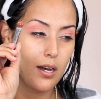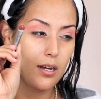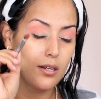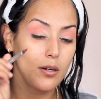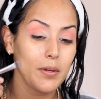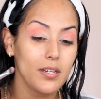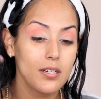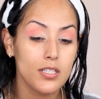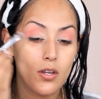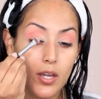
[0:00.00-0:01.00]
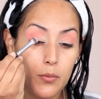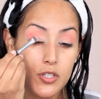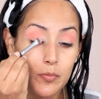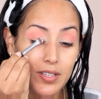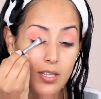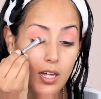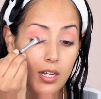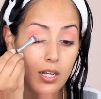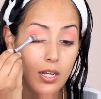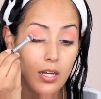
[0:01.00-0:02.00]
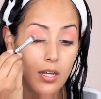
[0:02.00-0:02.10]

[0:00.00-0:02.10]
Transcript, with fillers: Oh my goodness. Okay, wish me luck.